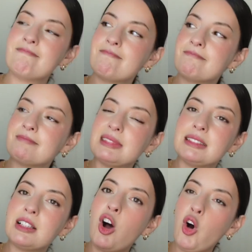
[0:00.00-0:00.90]

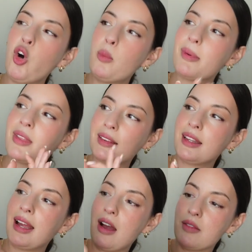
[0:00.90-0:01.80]
I hope that
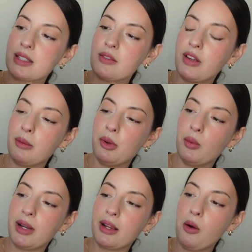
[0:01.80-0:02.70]
they have this
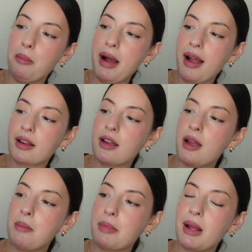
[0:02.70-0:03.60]
available when I go back,
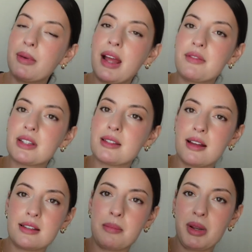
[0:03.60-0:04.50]
but I would have to
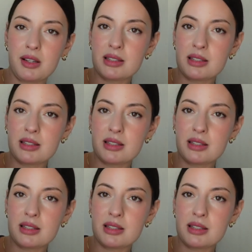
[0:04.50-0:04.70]
size up in a